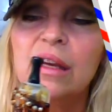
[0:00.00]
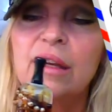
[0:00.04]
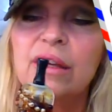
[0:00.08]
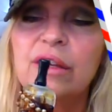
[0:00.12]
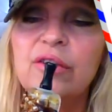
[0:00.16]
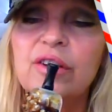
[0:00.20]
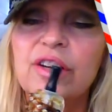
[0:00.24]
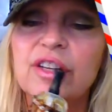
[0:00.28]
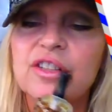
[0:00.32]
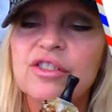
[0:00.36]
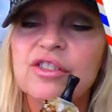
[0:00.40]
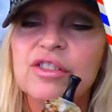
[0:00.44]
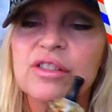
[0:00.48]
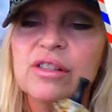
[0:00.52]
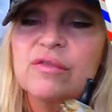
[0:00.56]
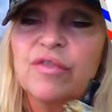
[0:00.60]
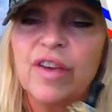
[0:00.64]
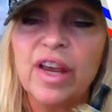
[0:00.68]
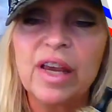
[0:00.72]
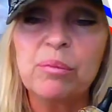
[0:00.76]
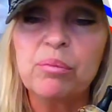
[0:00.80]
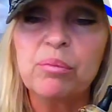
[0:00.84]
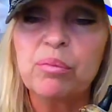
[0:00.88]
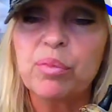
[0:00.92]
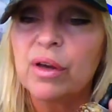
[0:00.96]
you can just
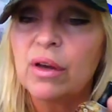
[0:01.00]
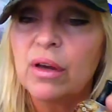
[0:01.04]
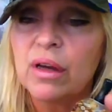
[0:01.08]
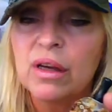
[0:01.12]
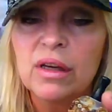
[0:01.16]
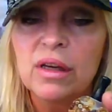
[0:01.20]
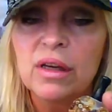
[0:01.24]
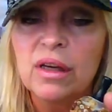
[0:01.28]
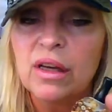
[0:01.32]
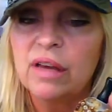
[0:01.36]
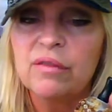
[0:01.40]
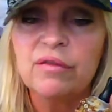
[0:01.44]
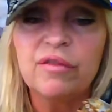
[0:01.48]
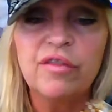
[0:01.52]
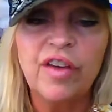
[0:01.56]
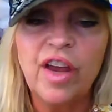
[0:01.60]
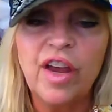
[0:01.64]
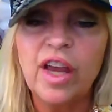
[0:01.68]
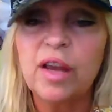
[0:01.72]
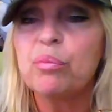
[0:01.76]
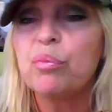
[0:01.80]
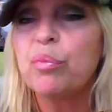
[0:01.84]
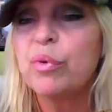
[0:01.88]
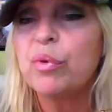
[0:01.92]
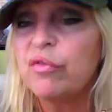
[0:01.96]
vape and
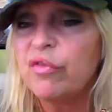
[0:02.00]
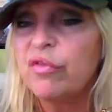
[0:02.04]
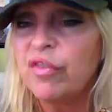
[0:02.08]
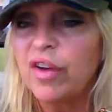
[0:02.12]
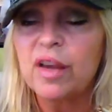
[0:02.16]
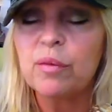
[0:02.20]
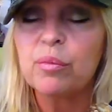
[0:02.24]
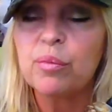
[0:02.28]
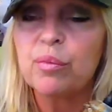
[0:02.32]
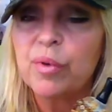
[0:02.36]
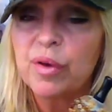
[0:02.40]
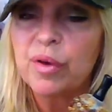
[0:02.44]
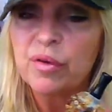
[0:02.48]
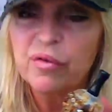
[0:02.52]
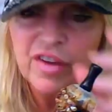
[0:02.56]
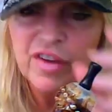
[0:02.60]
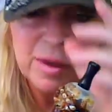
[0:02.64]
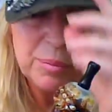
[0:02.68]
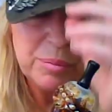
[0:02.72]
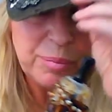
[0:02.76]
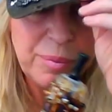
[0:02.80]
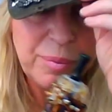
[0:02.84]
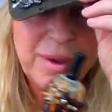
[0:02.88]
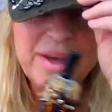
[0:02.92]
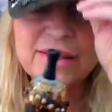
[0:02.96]
vape and vape and vape.